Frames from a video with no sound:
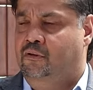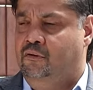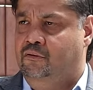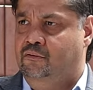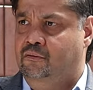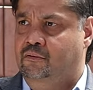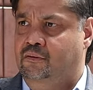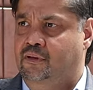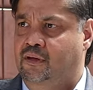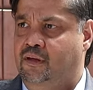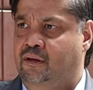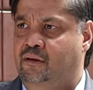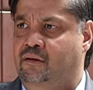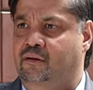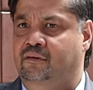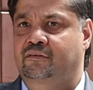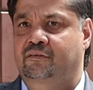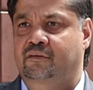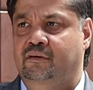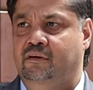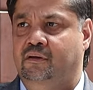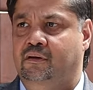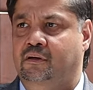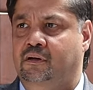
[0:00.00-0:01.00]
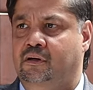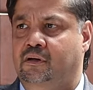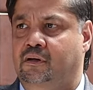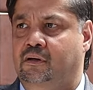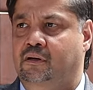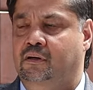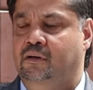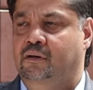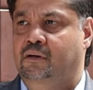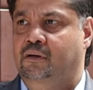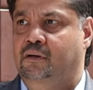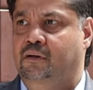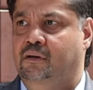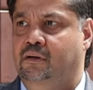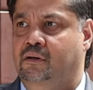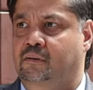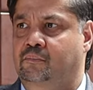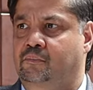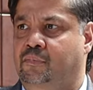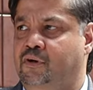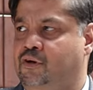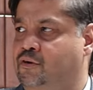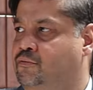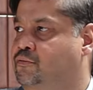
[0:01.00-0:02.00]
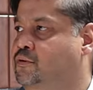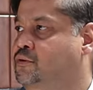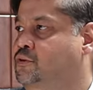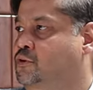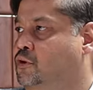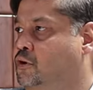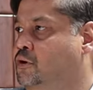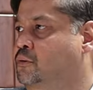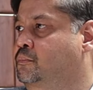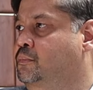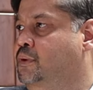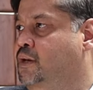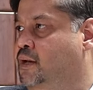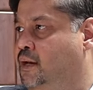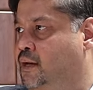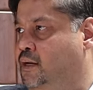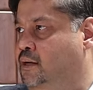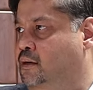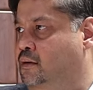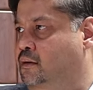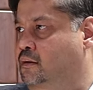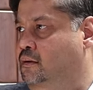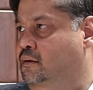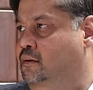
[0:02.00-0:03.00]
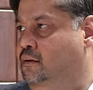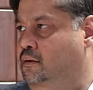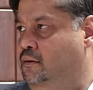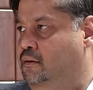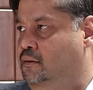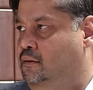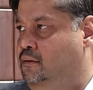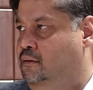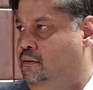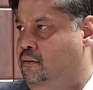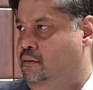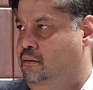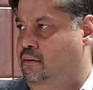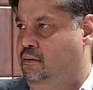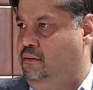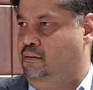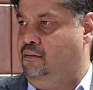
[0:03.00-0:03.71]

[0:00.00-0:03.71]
So there is a bit of a thought behind the